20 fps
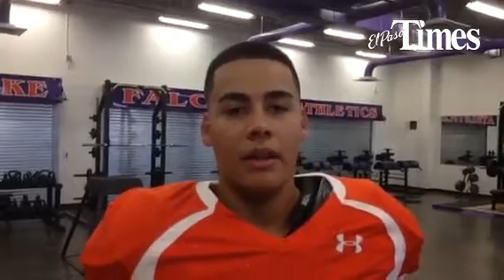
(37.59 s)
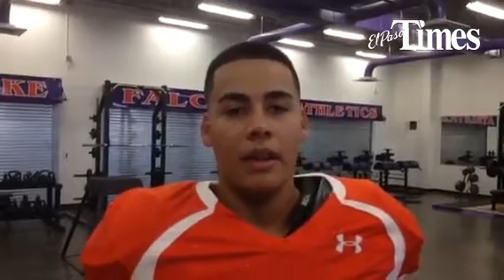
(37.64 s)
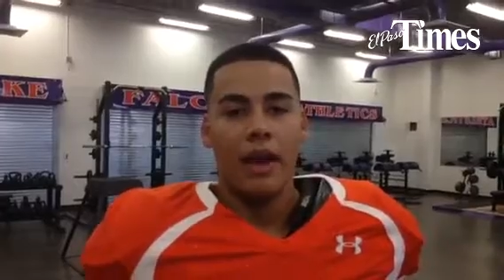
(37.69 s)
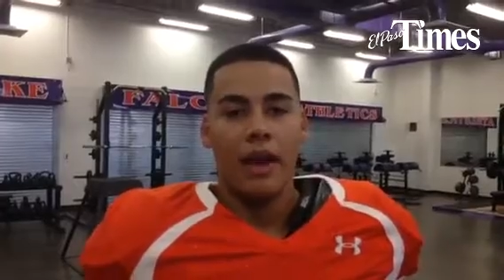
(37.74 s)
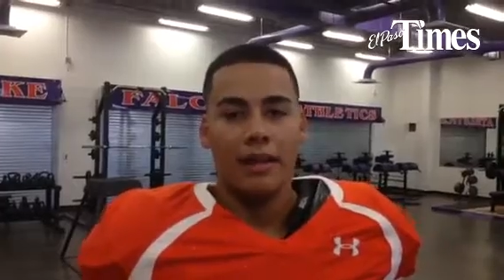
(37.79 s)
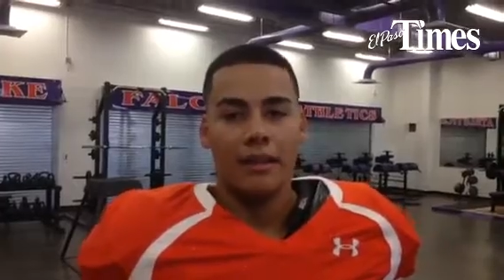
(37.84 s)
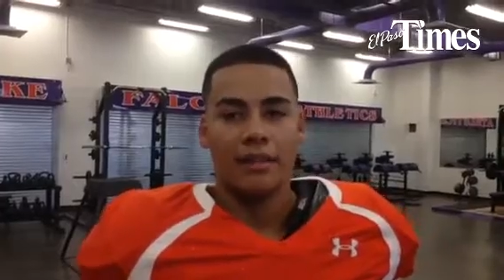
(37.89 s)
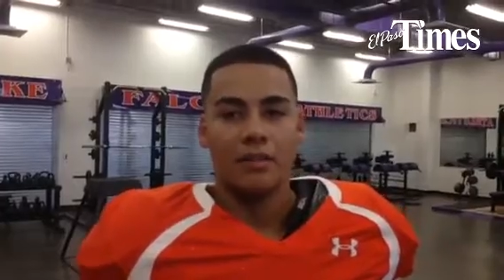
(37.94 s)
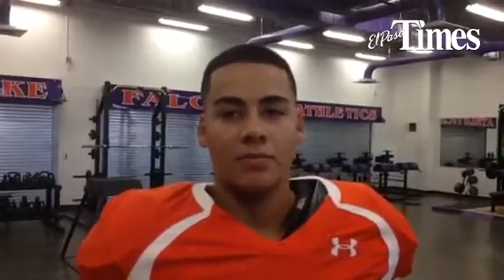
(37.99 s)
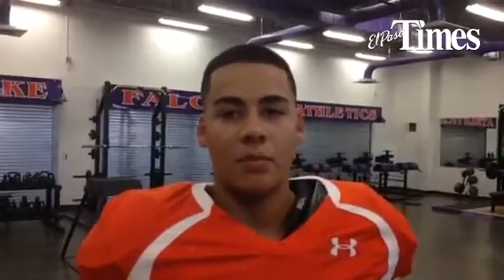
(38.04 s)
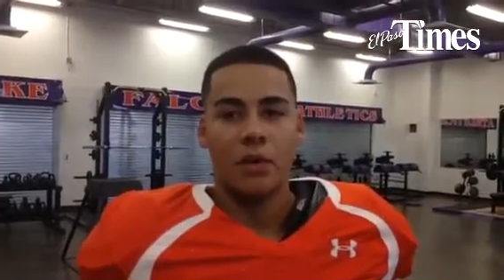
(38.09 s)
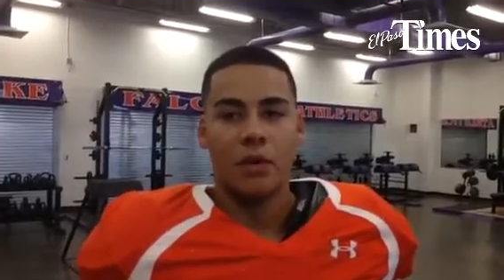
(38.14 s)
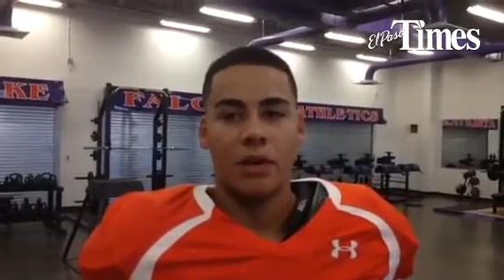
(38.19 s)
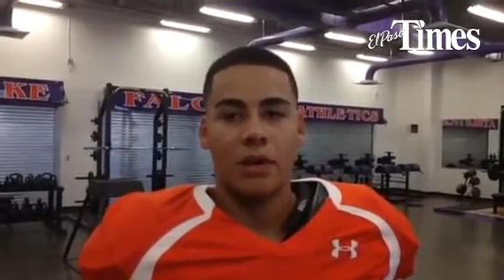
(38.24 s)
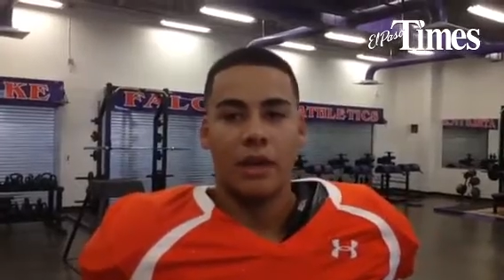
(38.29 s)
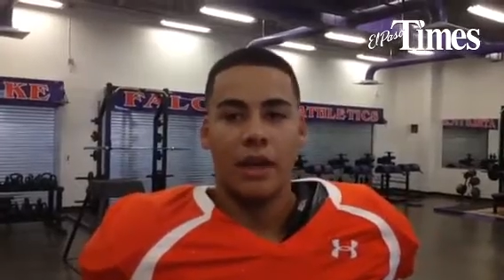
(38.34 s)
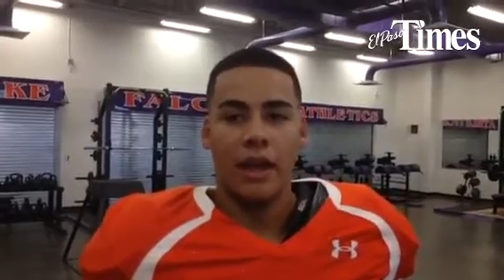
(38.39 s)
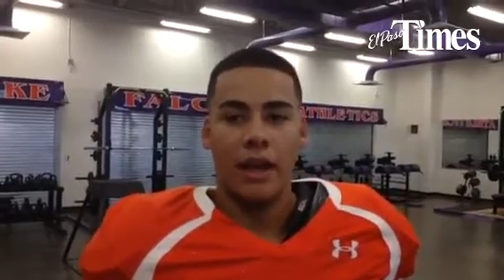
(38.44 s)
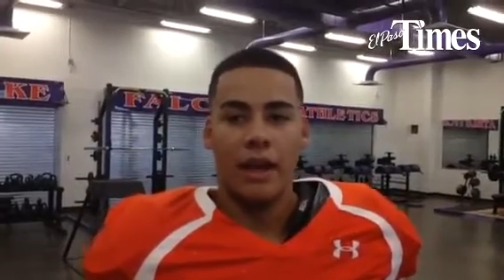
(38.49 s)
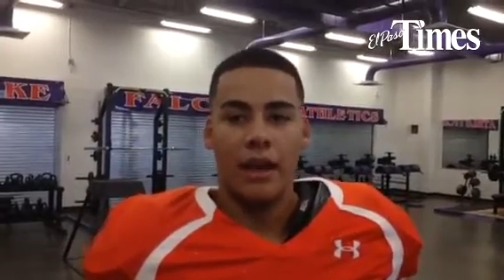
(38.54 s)
at this point,
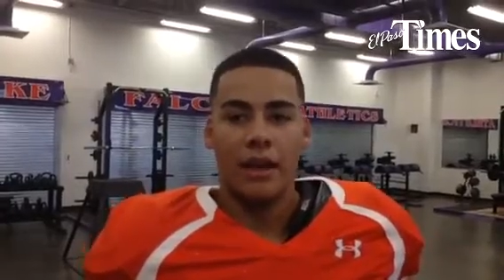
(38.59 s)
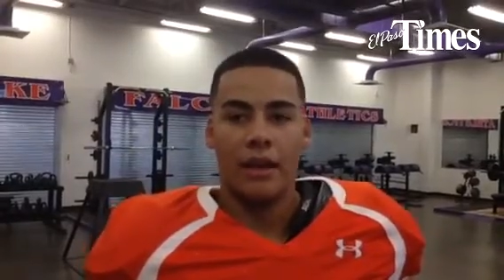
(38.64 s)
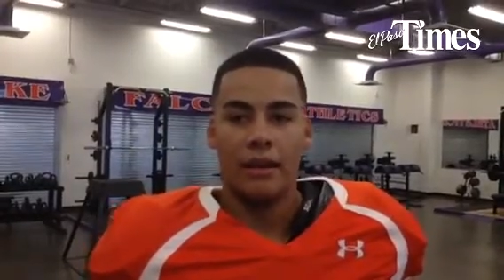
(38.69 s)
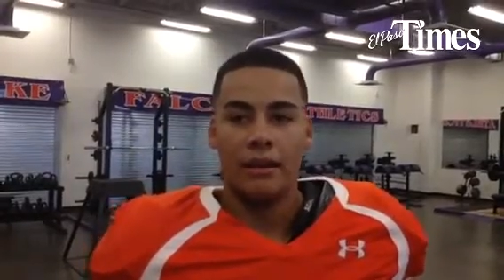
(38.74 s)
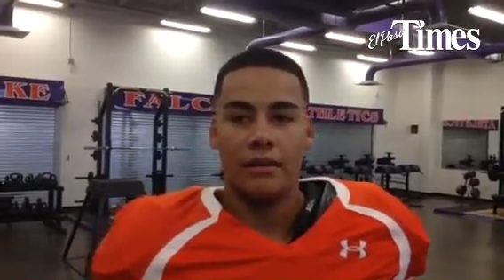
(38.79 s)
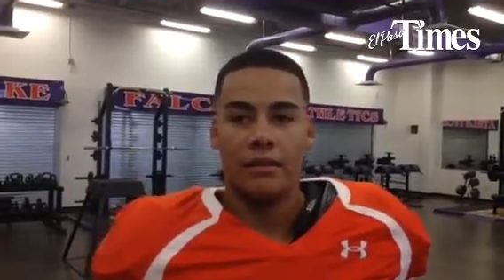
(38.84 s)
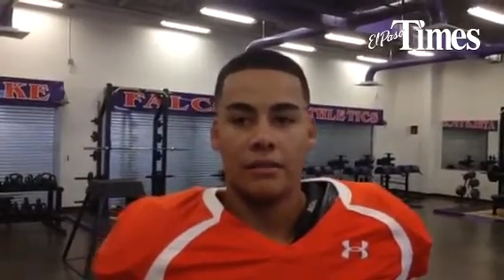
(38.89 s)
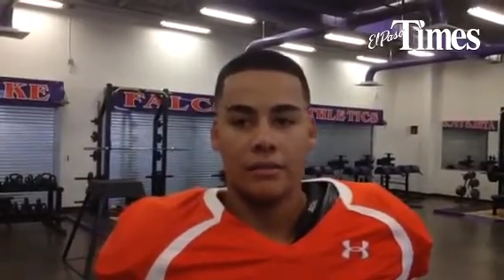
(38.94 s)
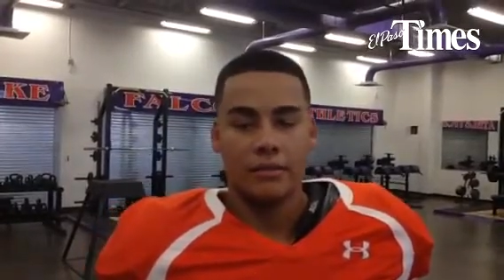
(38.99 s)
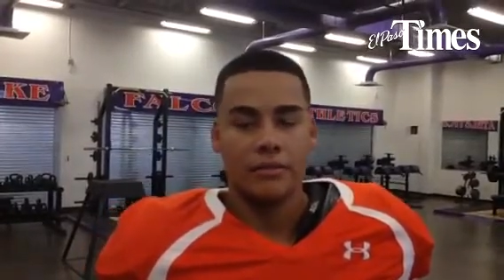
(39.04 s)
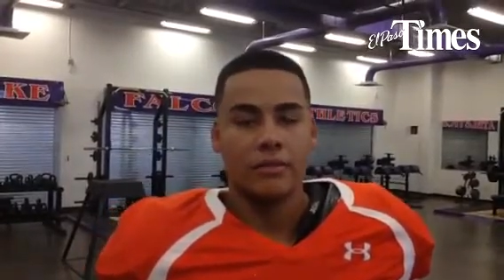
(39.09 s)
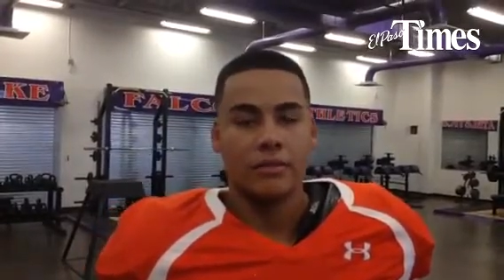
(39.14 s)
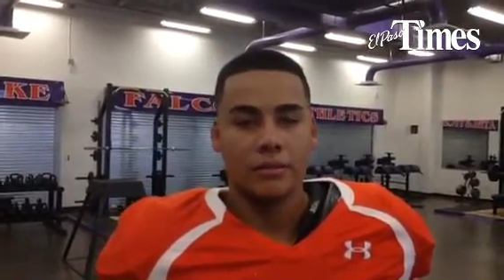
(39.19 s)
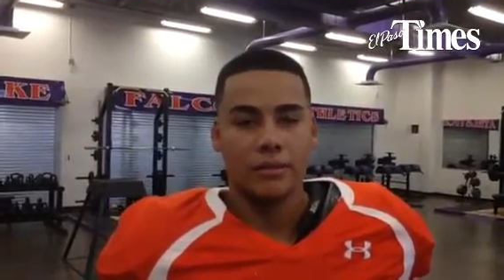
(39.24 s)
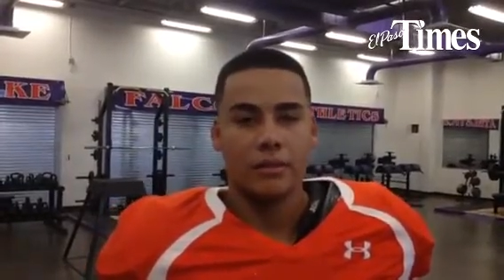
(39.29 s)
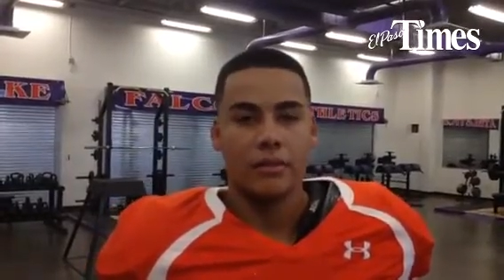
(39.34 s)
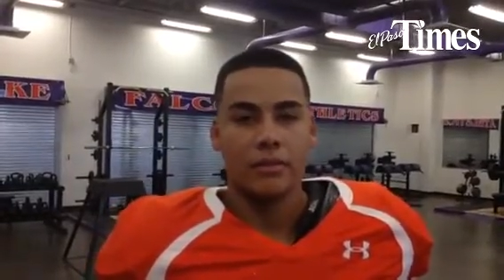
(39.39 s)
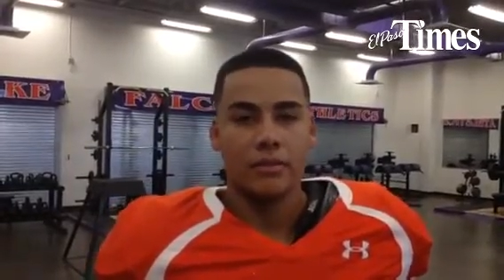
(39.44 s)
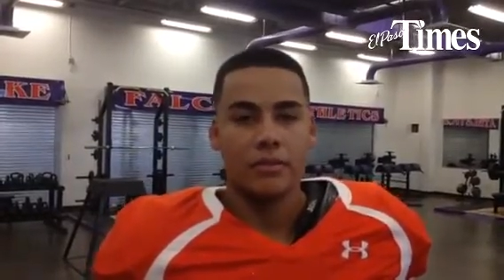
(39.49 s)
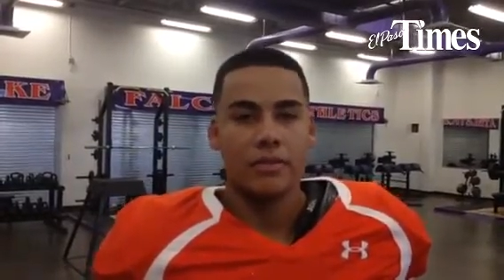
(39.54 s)
and
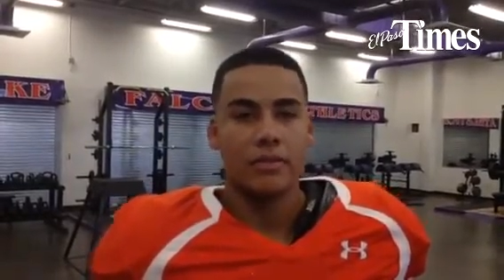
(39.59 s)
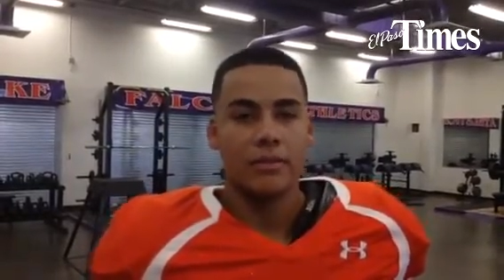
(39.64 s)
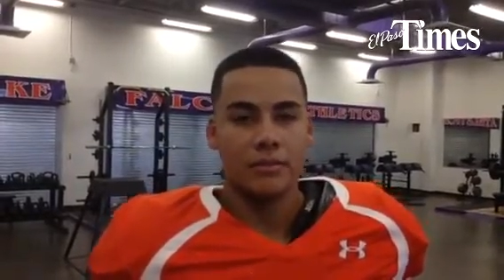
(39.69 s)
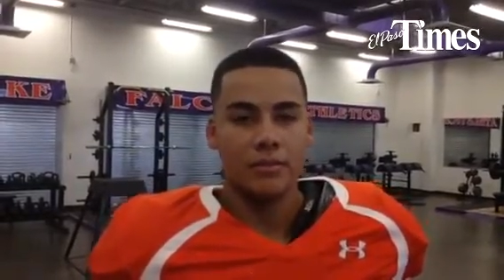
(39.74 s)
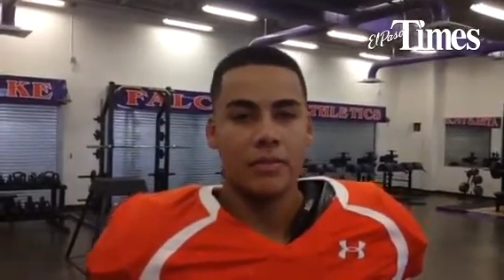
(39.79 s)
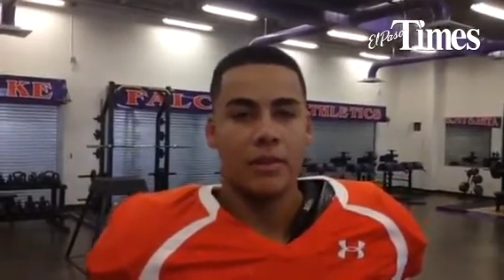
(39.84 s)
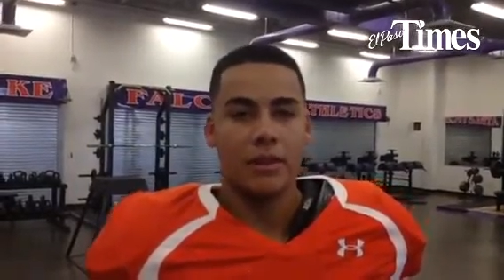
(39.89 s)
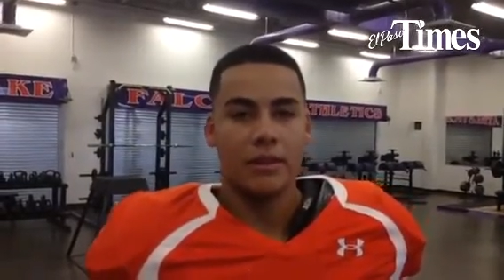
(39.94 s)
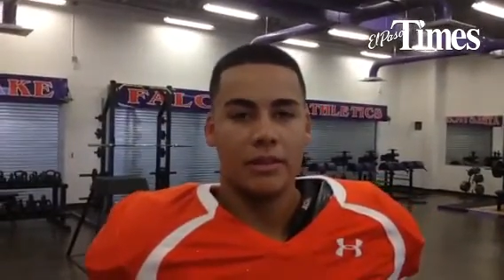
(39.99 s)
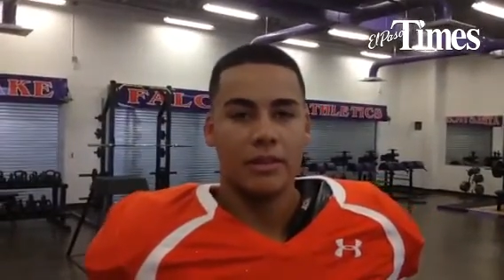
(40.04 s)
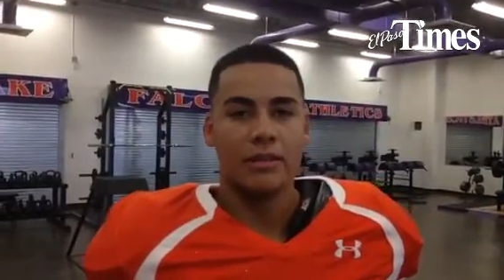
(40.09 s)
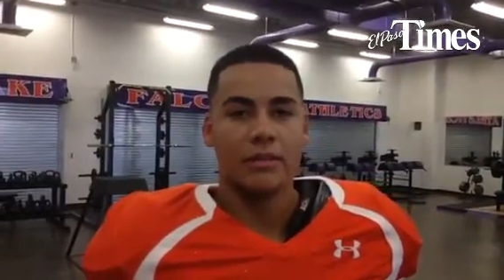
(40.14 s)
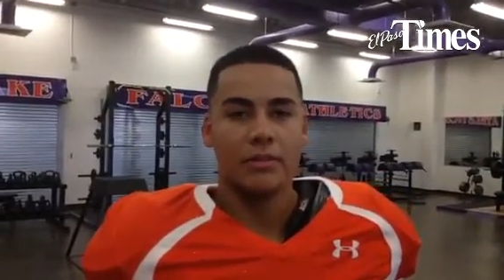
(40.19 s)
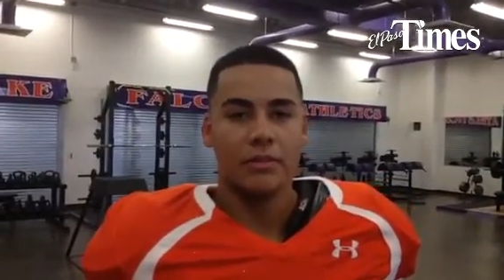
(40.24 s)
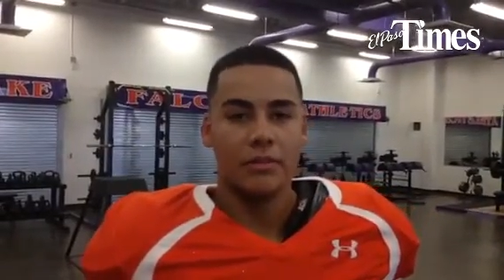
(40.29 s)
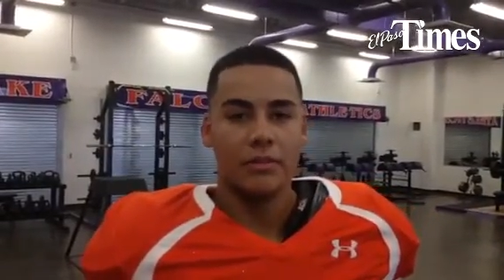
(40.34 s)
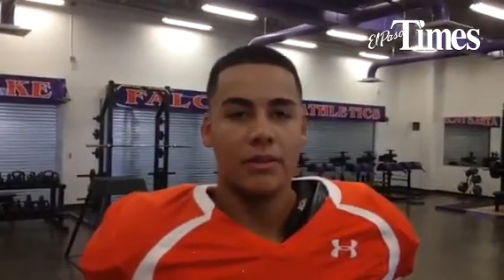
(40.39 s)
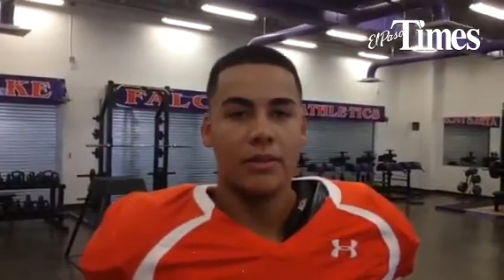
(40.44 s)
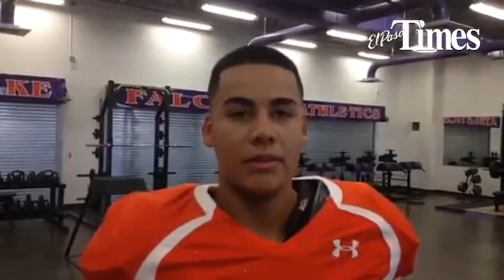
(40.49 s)
we see some great things for